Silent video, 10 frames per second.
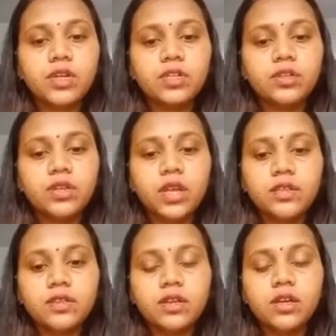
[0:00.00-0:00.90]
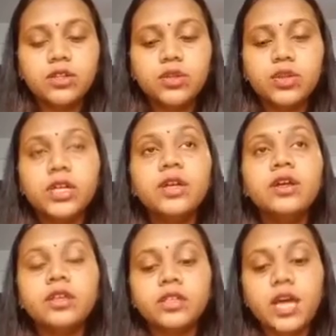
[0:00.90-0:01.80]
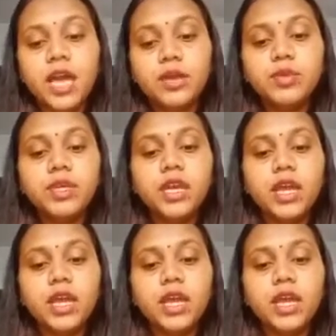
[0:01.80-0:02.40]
authoring the IB,